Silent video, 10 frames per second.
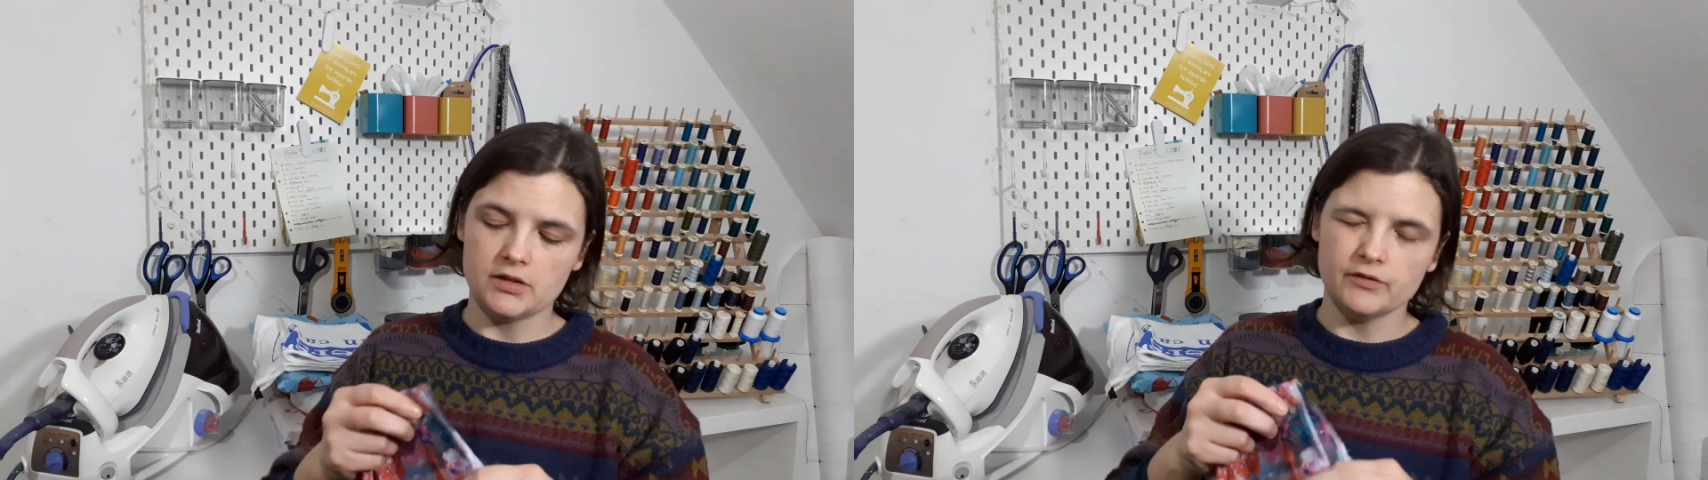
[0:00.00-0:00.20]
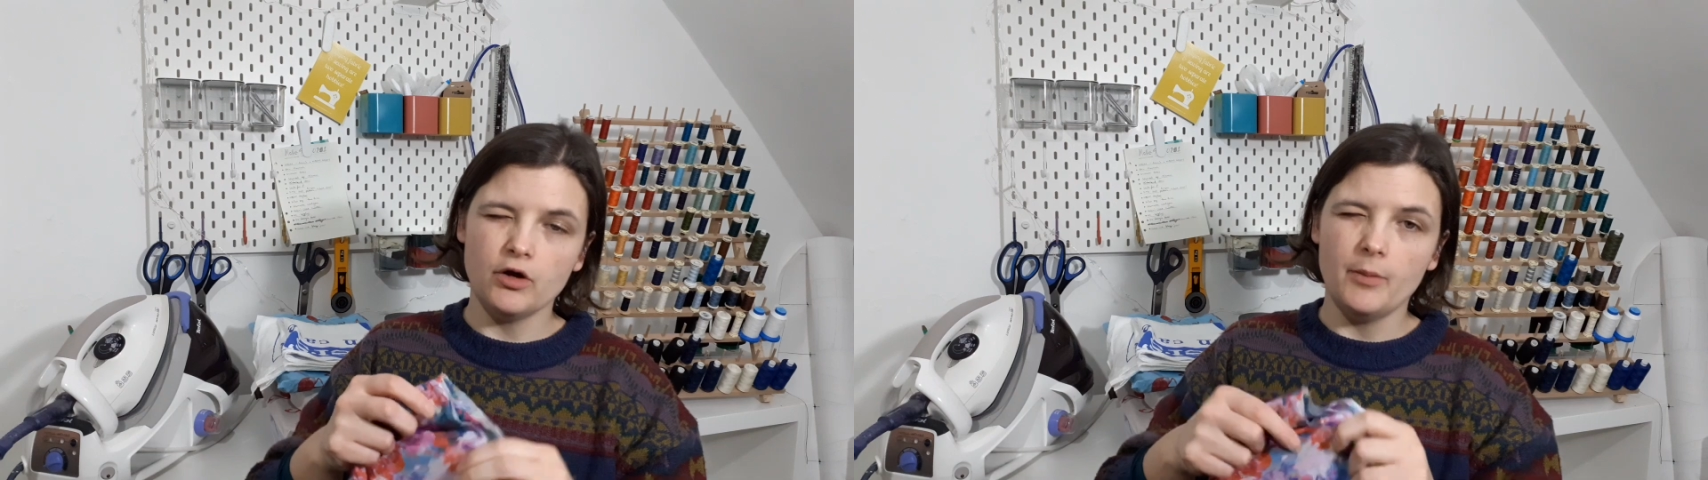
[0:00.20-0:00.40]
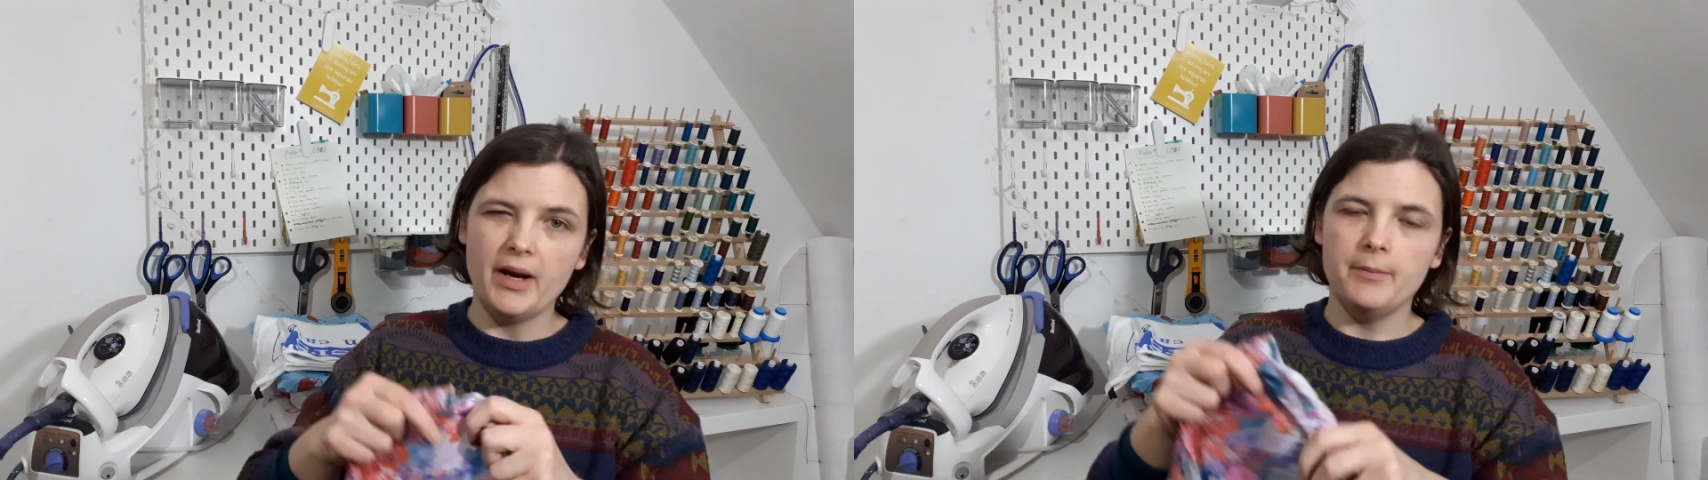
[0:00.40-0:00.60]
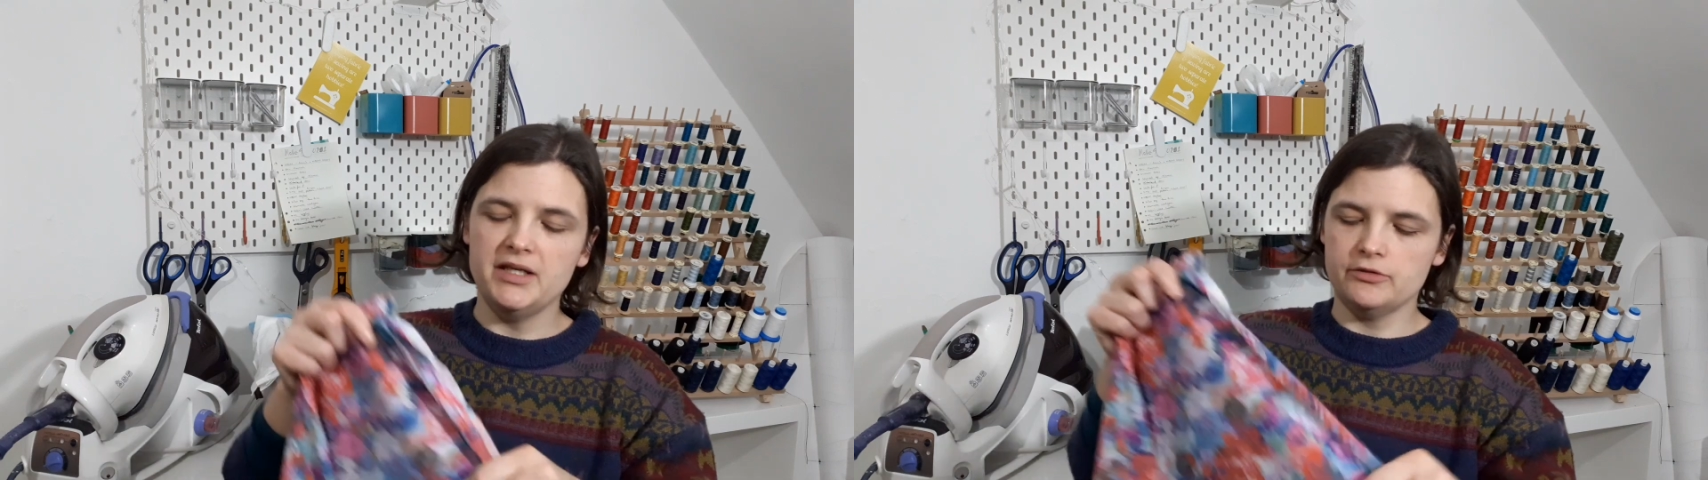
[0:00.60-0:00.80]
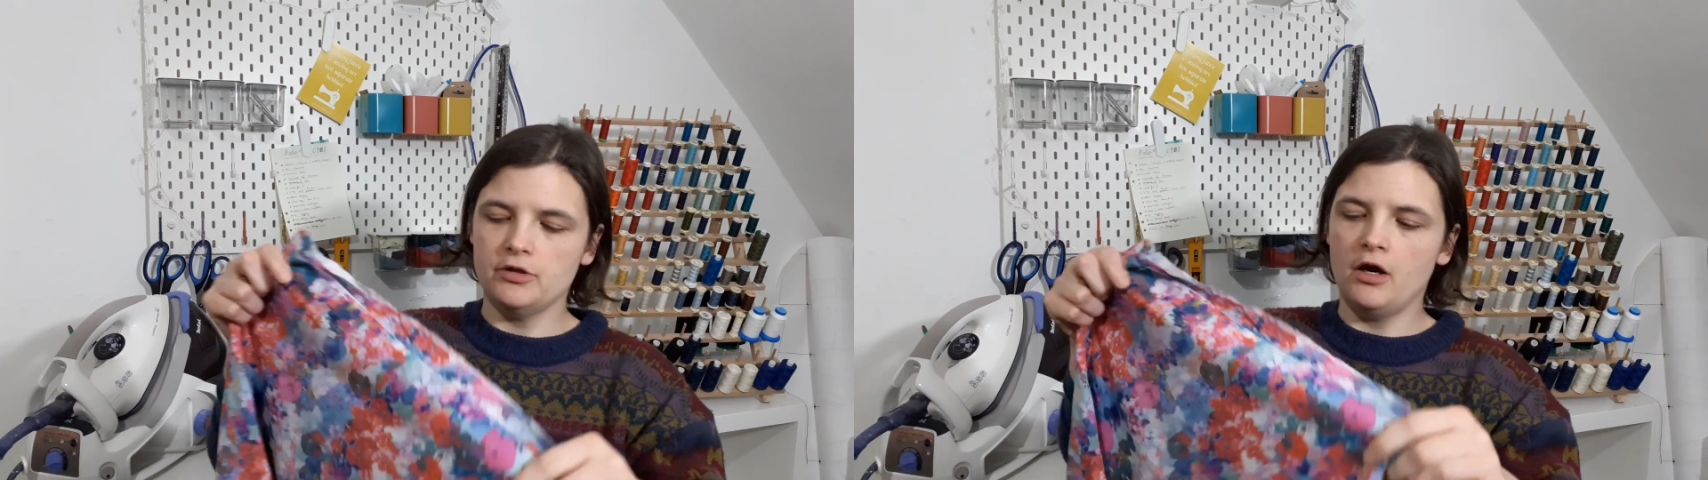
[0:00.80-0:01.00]
So I've got about 1.5
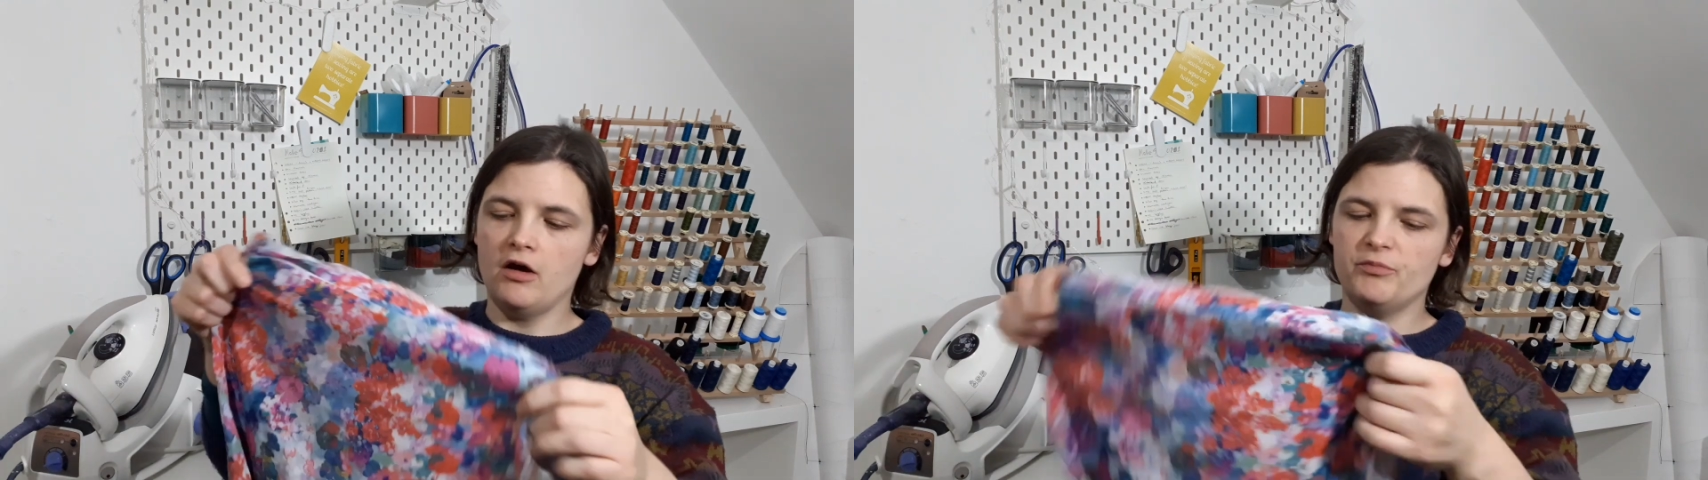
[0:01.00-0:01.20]
metres,